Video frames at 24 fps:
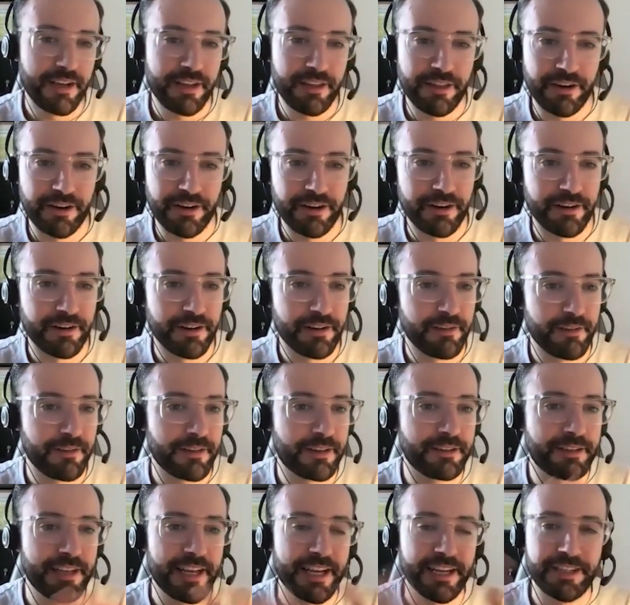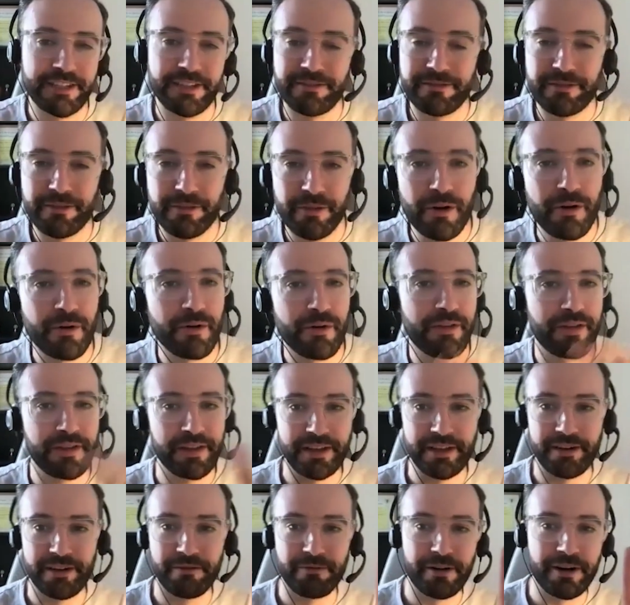their stage of growth
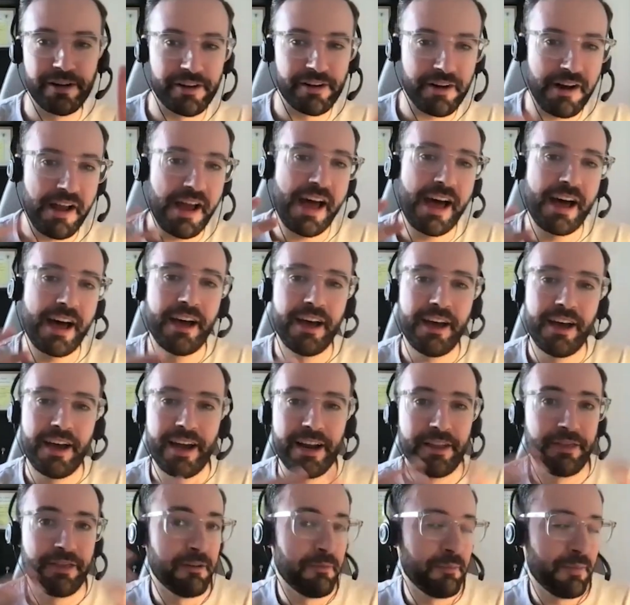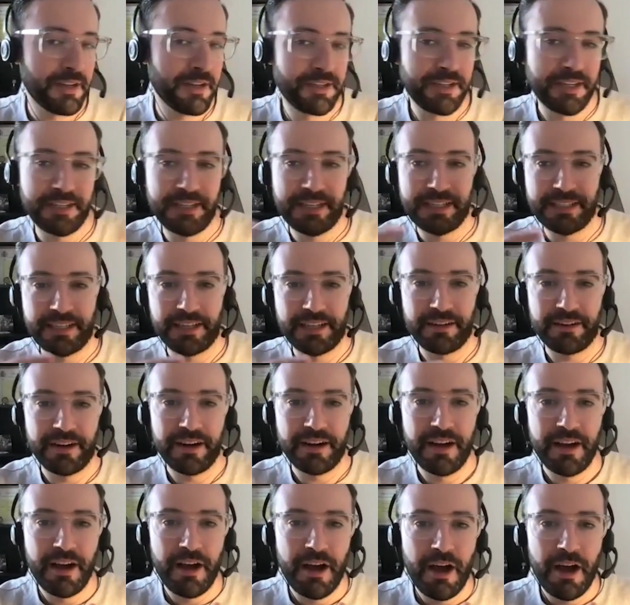and where they're at, their budgets, etc.